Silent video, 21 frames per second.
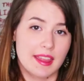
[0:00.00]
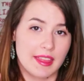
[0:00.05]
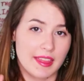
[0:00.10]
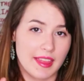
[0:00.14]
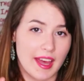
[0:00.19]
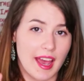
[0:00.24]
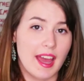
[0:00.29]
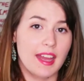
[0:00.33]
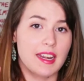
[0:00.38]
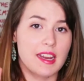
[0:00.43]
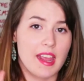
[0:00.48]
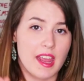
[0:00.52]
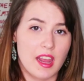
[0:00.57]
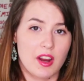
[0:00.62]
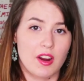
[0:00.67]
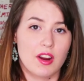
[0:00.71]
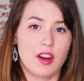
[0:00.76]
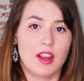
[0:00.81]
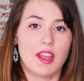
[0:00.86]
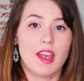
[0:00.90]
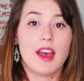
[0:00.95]
that
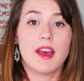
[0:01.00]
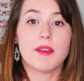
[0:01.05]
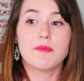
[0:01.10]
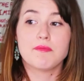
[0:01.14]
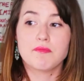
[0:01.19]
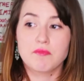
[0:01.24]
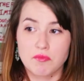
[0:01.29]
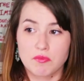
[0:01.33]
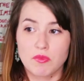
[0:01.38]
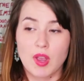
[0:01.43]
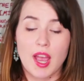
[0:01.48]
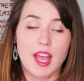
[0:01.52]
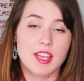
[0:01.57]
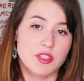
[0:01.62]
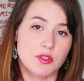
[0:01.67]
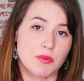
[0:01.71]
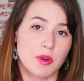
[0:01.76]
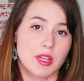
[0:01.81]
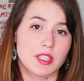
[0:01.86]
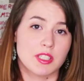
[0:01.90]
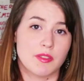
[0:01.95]
area as
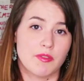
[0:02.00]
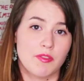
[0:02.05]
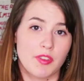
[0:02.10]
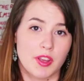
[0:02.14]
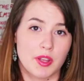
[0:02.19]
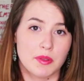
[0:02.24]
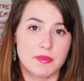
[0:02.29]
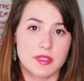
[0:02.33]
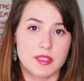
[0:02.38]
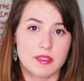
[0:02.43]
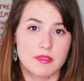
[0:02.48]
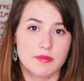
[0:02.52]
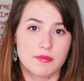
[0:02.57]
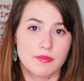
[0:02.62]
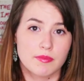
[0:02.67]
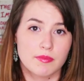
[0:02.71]
you're watching films.